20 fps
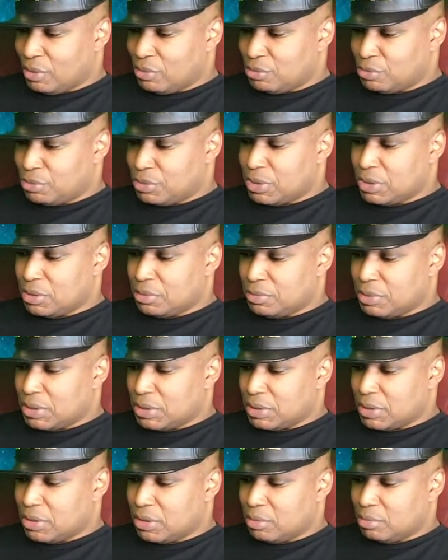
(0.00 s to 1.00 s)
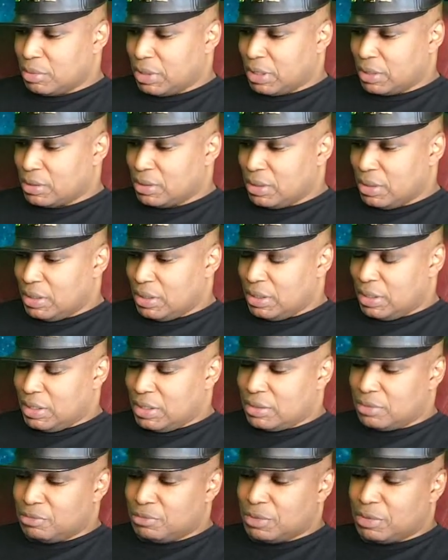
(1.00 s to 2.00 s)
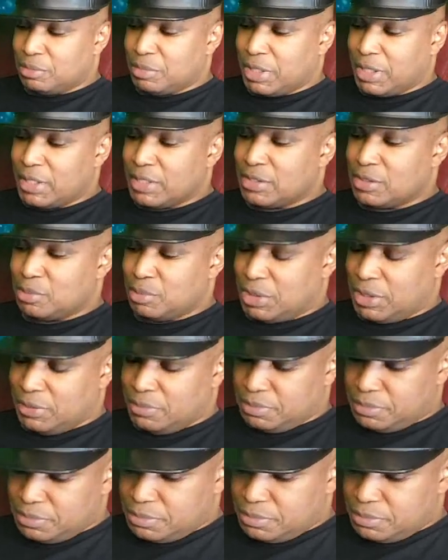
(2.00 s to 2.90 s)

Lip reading: Really, really good, man. It reminds me